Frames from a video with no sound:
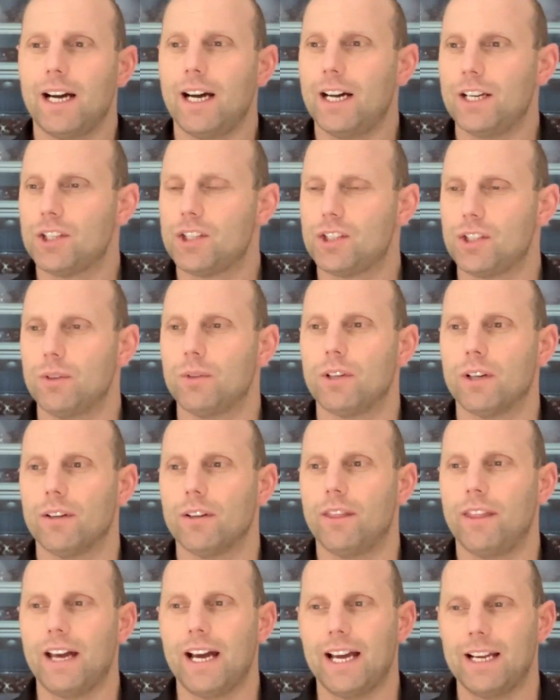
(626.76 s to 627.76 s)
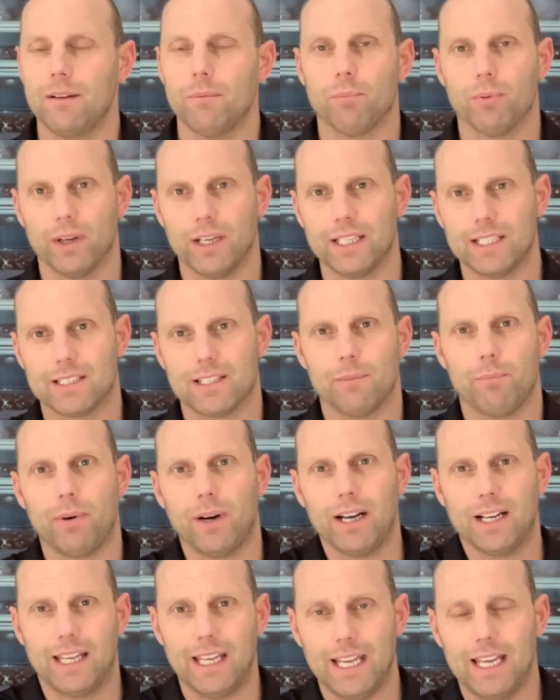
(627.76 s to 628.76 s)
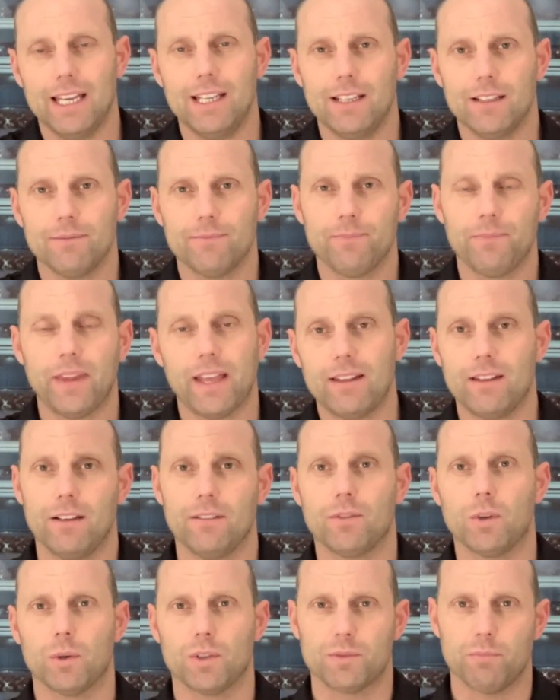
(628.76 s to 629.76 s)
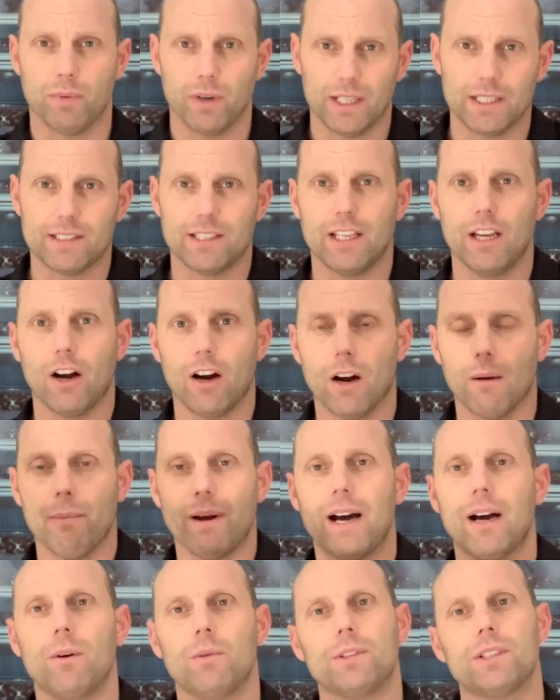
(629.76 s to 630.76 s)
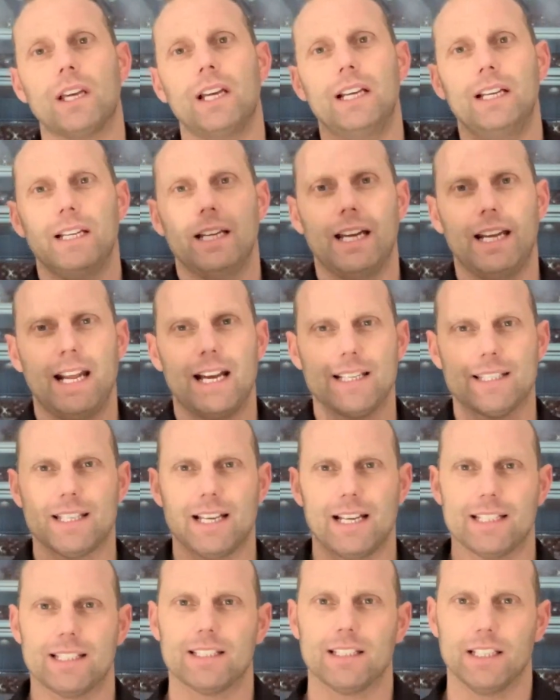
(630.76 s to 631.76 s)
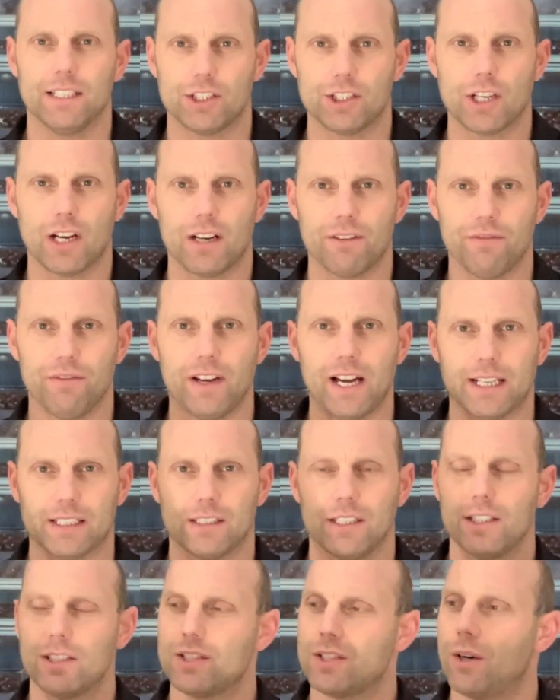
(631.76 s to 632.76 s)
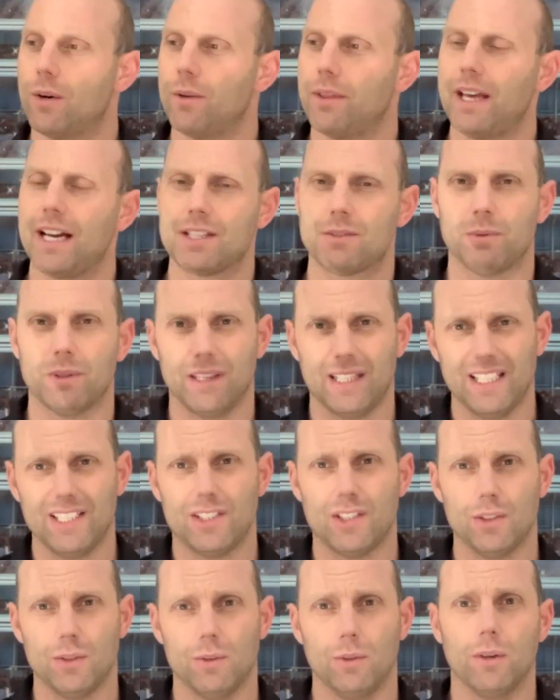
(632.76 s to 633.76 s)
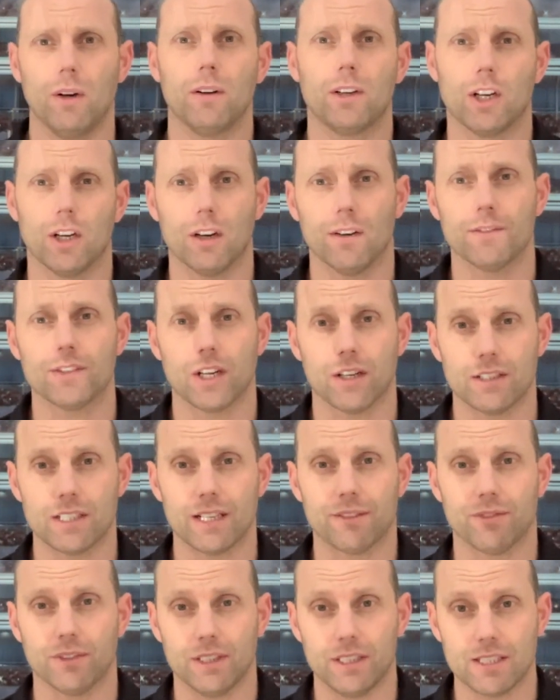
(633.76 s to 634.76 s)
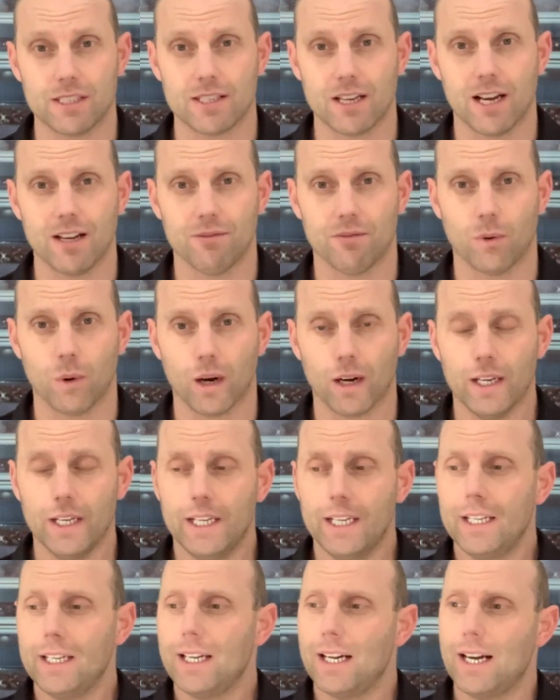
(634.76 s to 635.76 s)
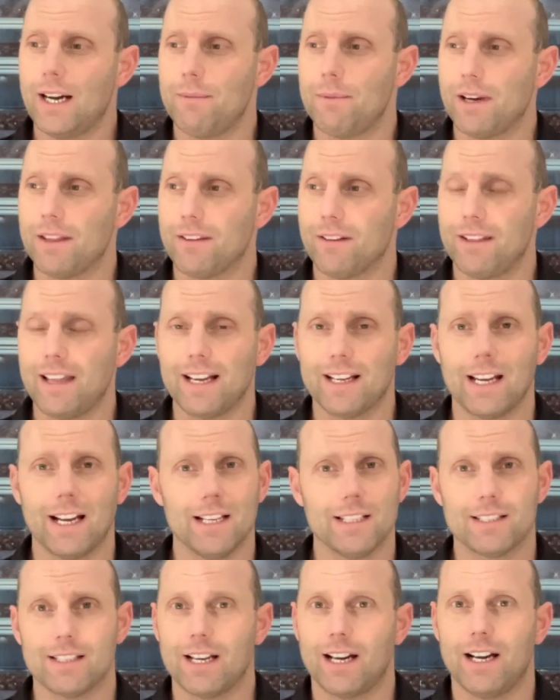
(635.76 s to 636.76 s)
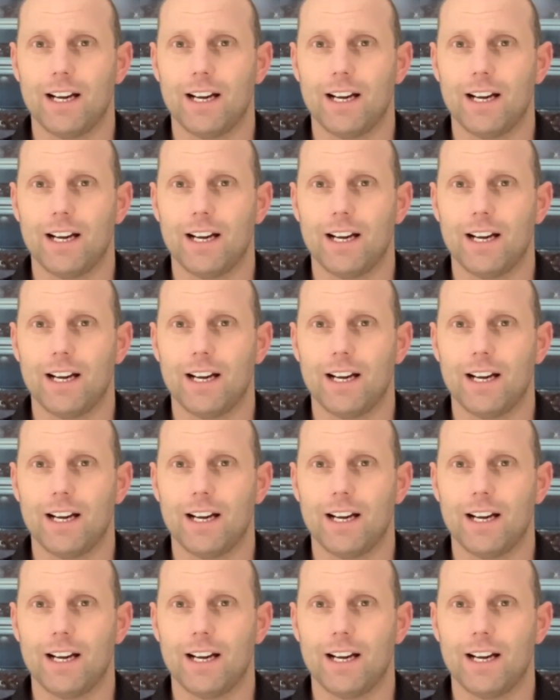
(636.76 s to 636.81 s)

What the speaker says: shooter that brings the puck in and then of course brings the arm out and has that slingshot effect. So that's what these two curves are definitely designed for. Other than that, guys,